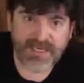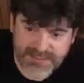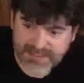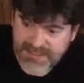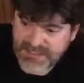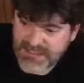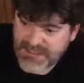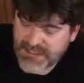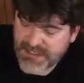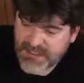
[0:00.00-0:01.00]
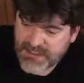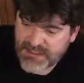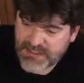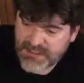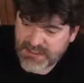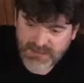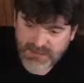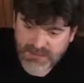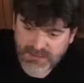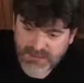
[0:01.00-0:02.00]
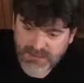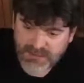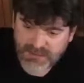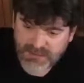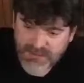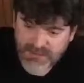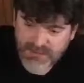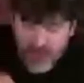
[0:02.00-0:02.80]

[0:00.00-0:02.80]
idea. I keep a